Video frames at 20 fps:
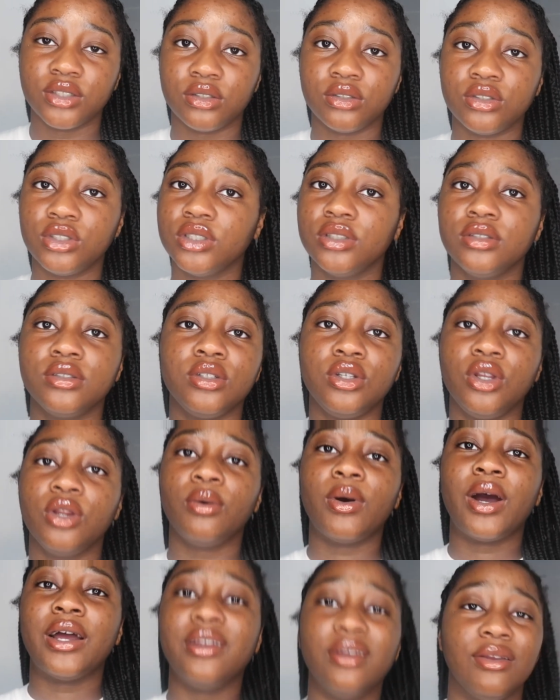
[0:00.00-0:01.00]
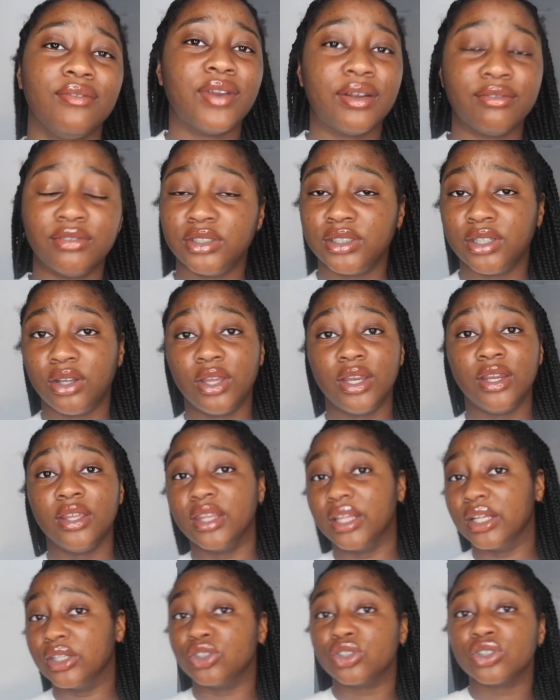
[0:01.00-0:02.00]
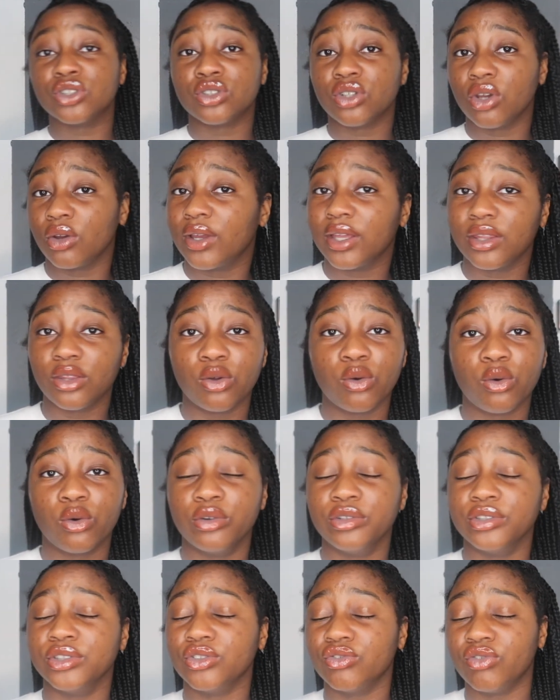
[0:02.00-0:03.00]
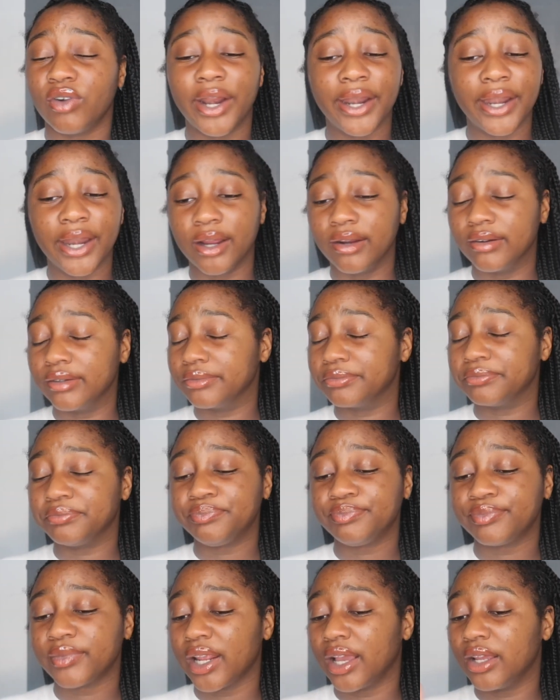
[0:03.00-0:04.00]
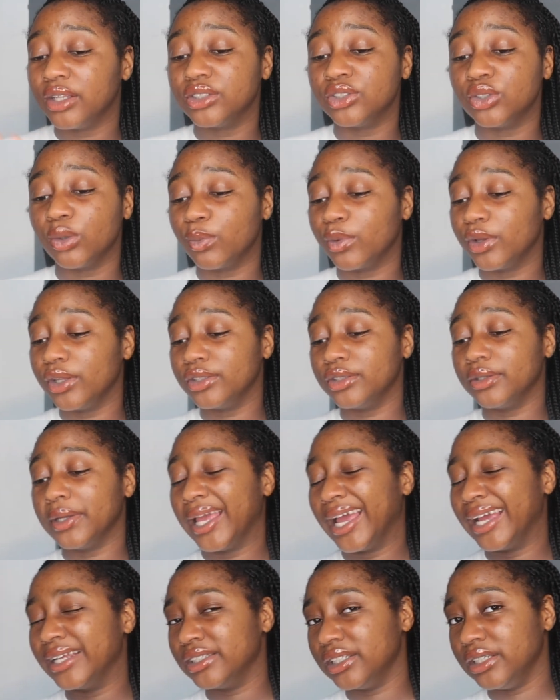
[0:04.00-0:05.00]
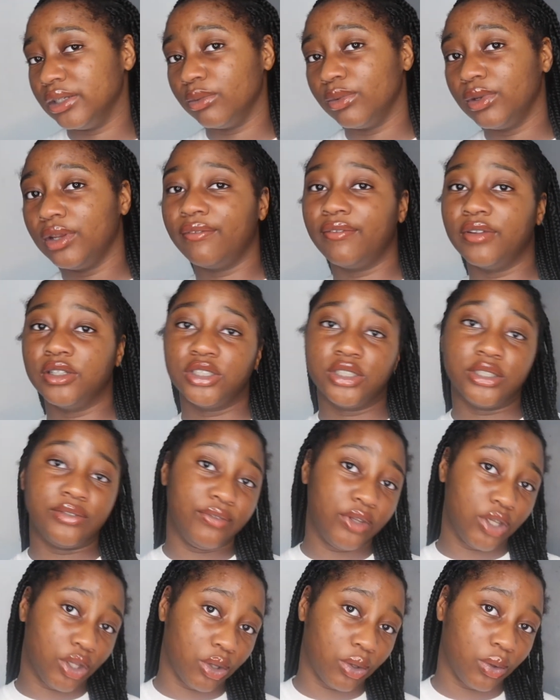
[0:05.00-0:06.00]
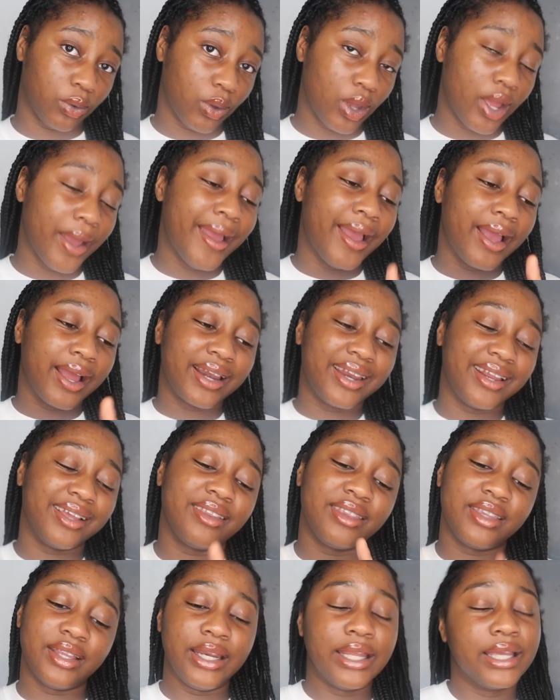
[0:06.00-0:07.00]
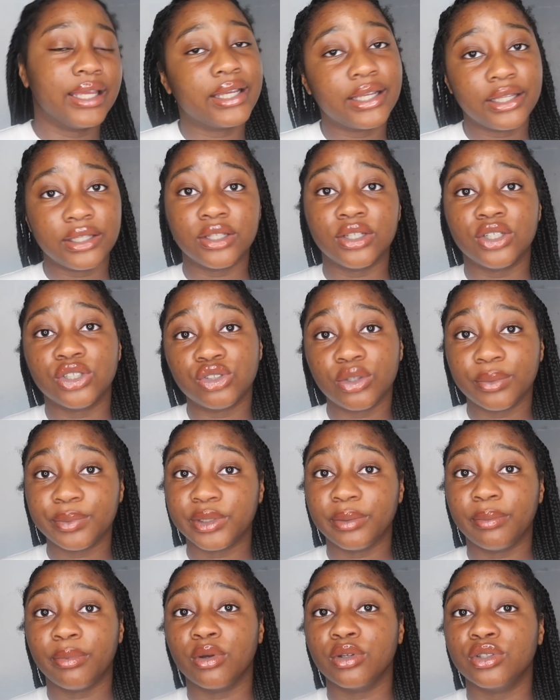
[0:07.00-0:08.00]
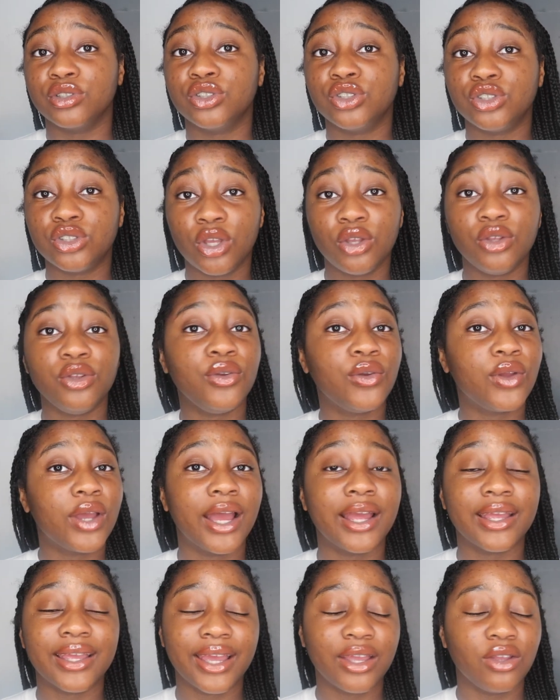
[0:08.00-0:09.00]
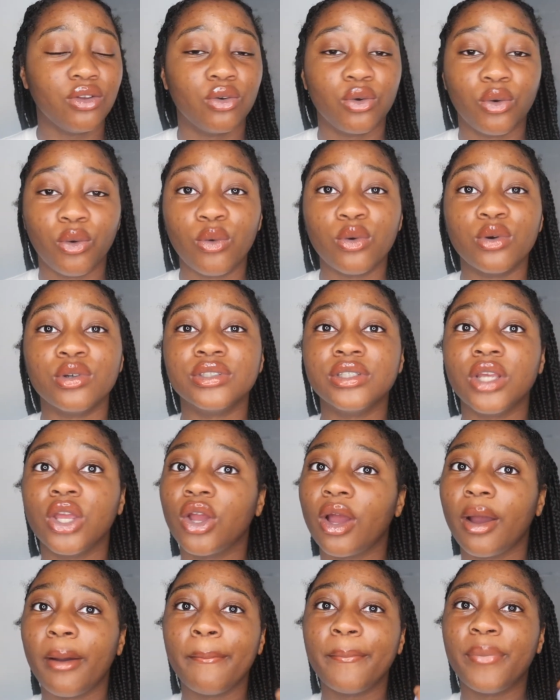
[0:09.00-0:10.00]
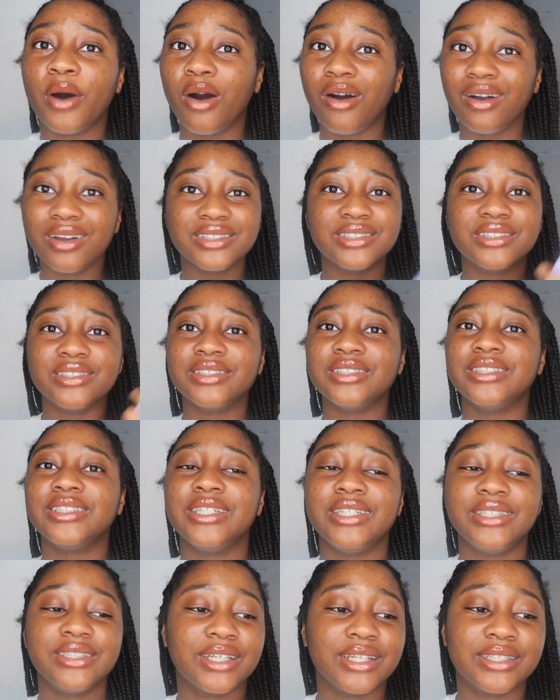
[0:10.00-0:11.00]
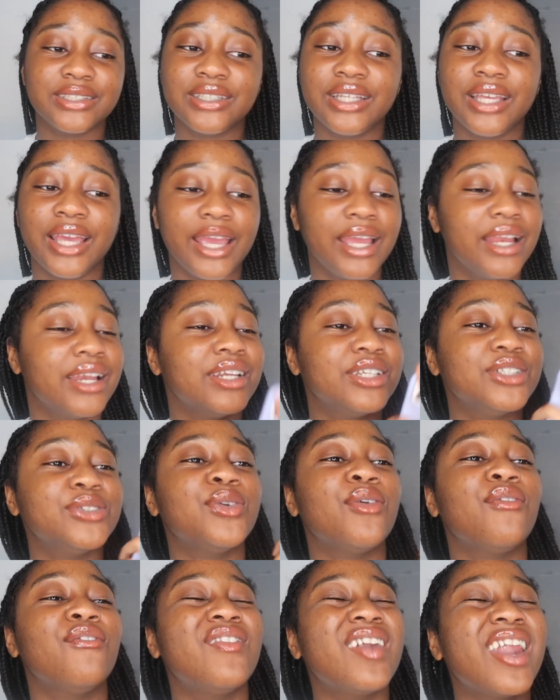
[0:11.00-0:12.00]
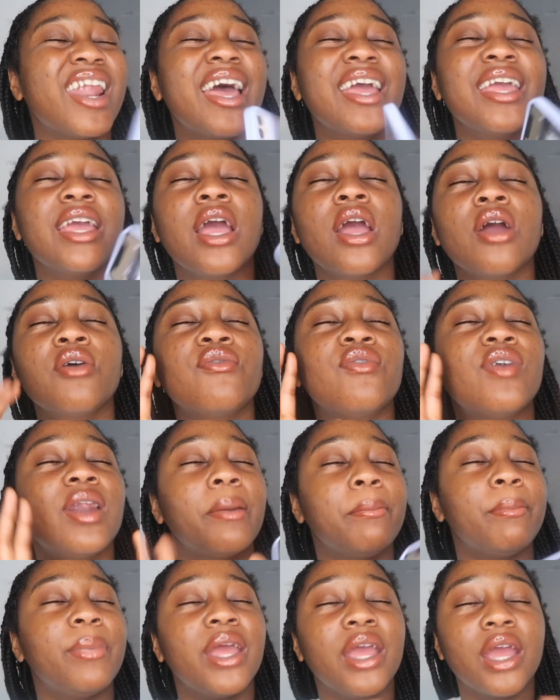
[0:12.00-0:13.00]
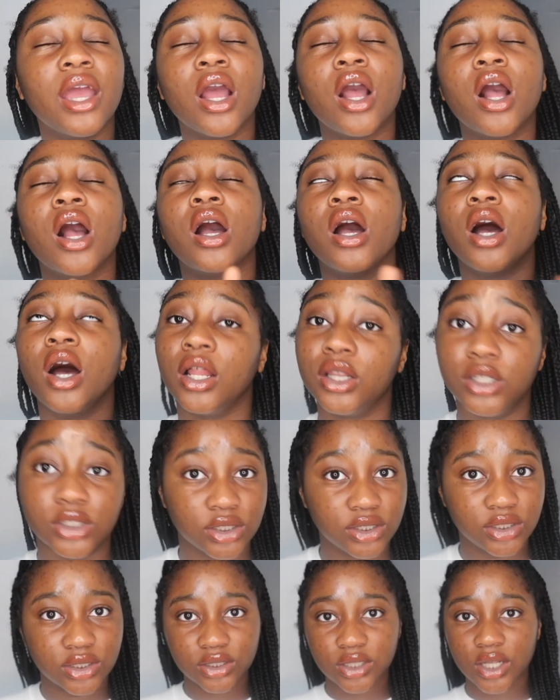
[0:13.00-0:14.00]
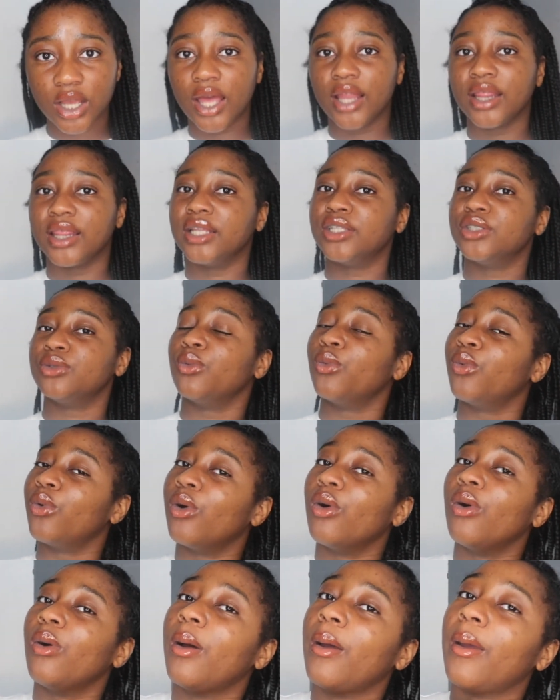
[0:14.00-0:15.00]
just, you know what, I don't even have to tell you anything. Just go get the course right now. Stop what you're doing, actually, when you finish this video. Click the link in the description box so you can get your course, so you can pass GCSE English with flying flipping colours. That's what,